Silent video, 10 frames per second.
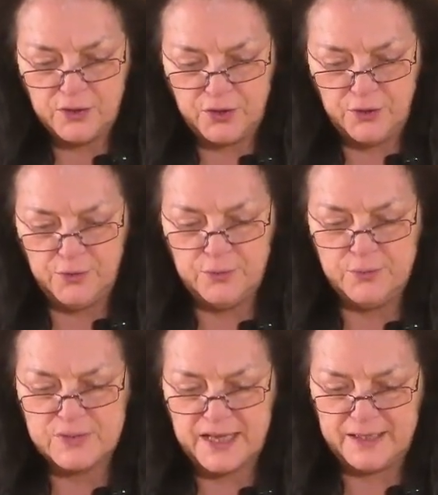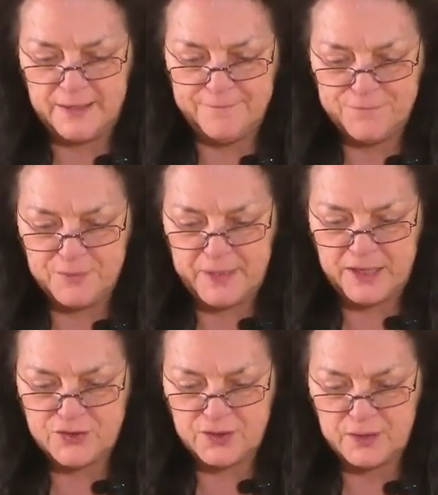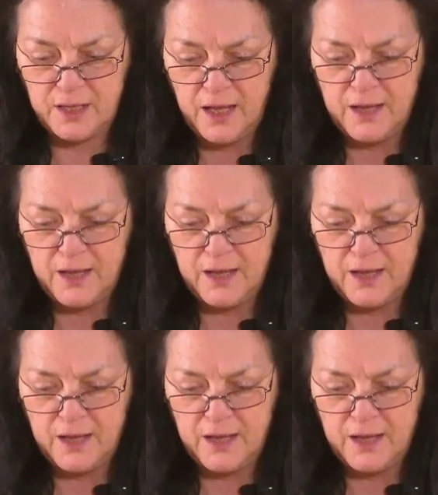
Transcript: cues and information